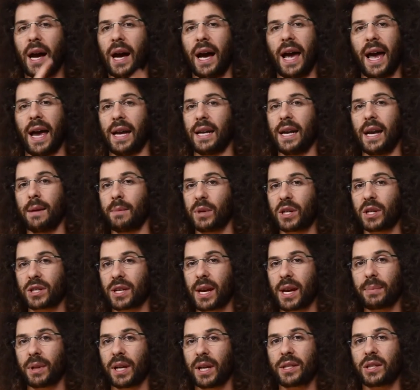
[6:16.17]
and image
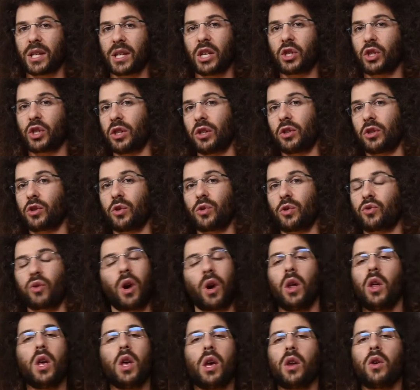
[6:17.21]
stabilization and shoots
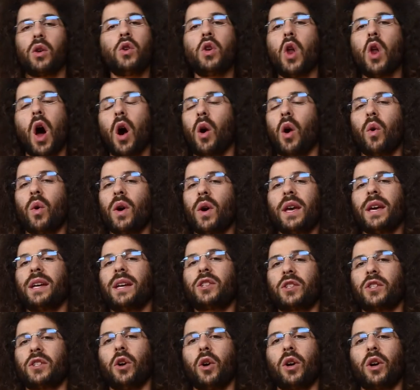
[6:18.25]
RAW? No.
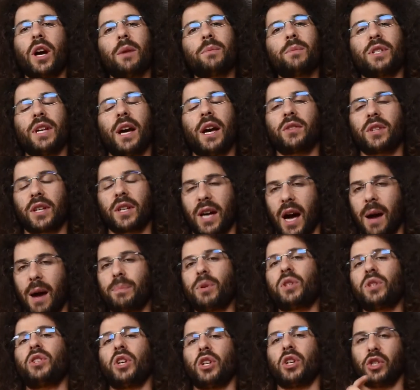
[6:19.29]
It still comes down to
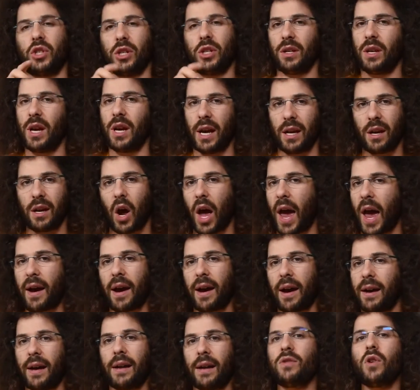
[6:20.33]
composition
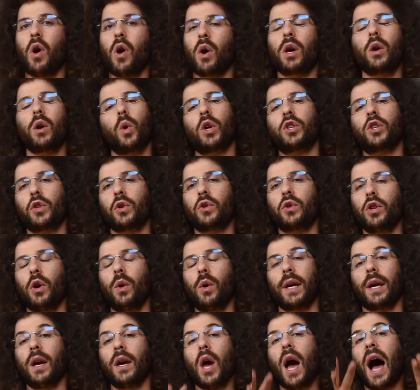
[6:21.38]
and knowing what you're
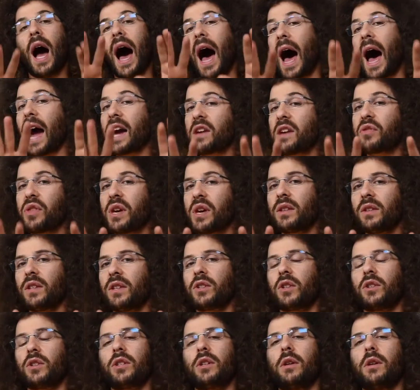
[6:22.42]
doing. I think
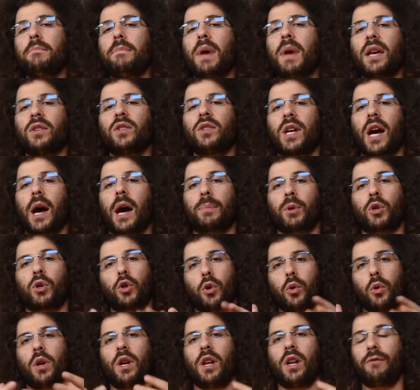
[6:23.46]
this is an amazing
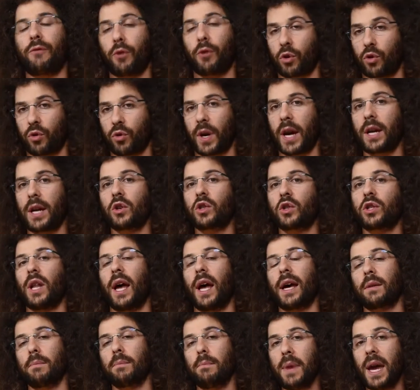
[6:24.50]
opportunity for creators
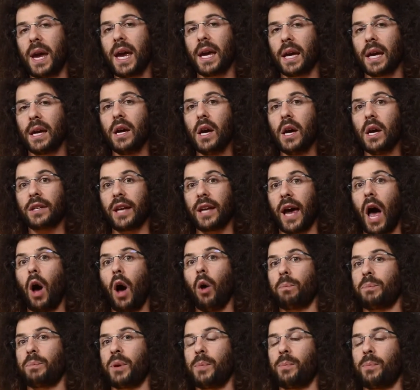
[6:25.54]
like me to
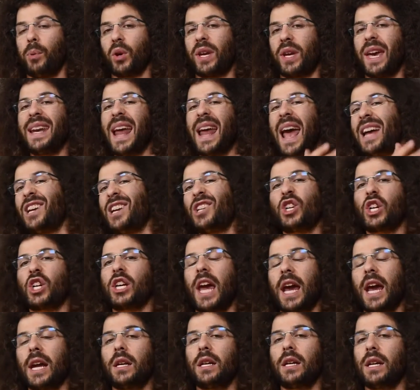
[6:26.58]
help people get
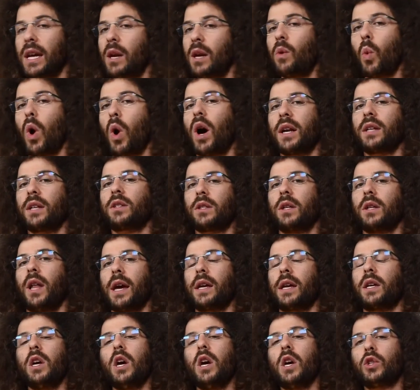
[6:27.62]
educated in what it's
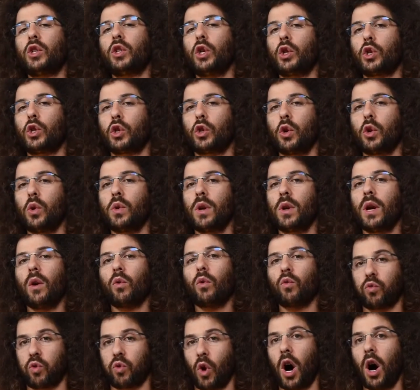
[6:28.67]
like to shoot
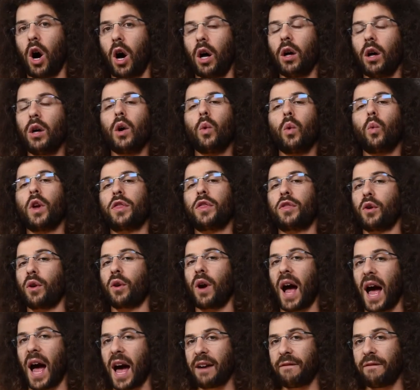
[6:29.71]
RAW with
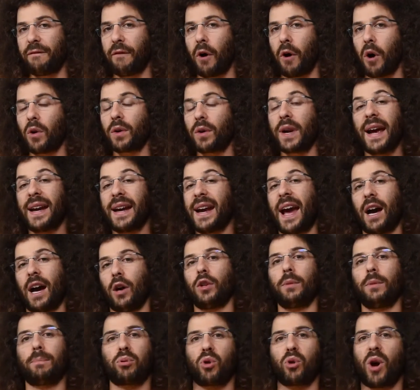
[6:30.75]
your iPhone and how
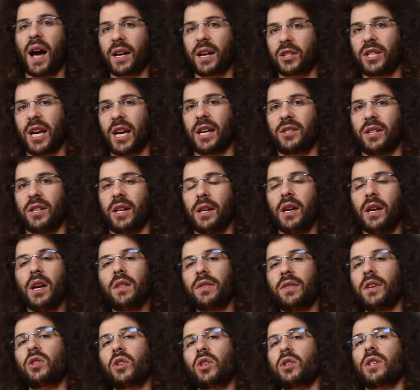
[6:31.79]
to process it.
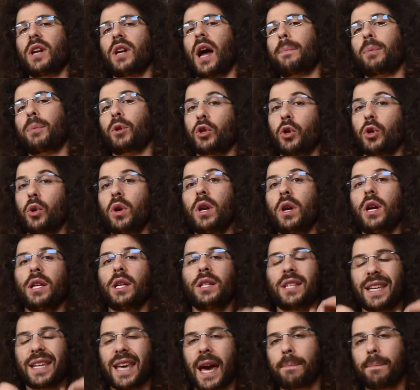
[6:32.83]
This is an opportunity
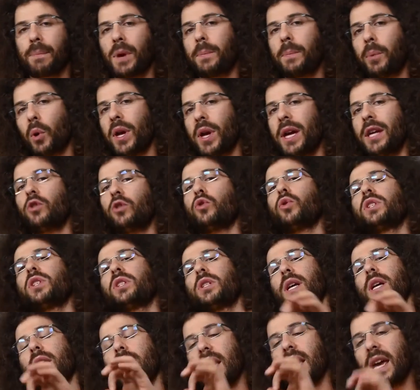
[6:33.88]
to get people
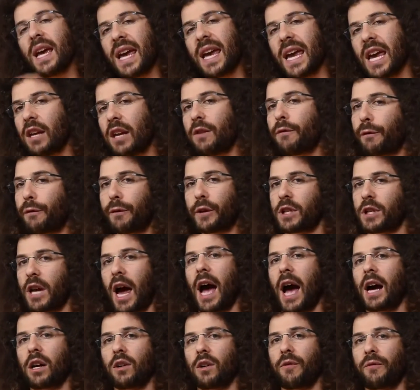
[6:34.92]
interested in
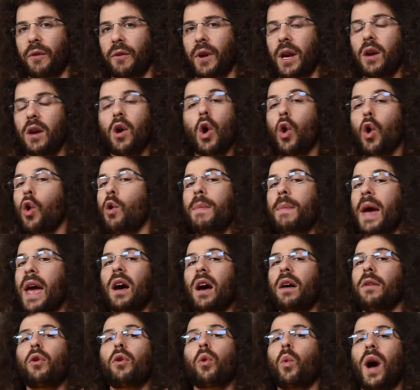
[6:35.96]
photography who may
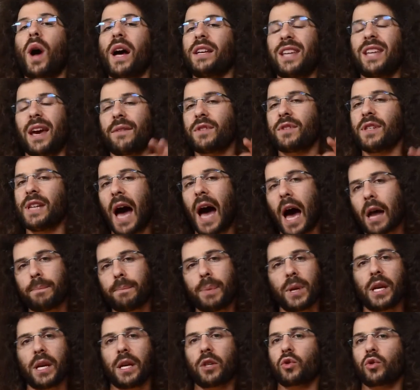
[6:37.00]
otherwise have
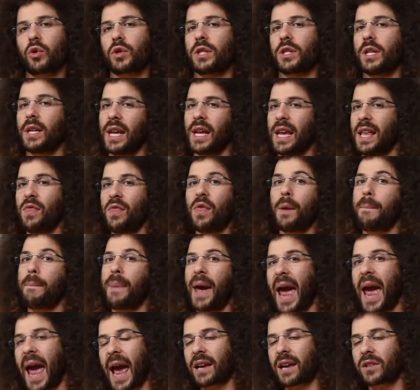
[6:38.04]
not been interested in the
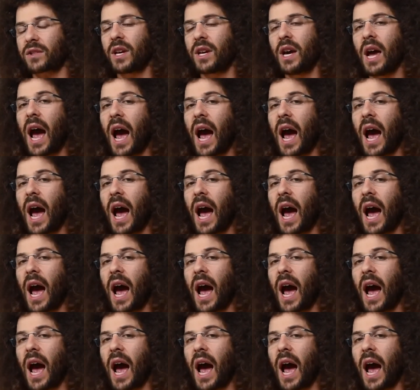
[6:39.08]
past.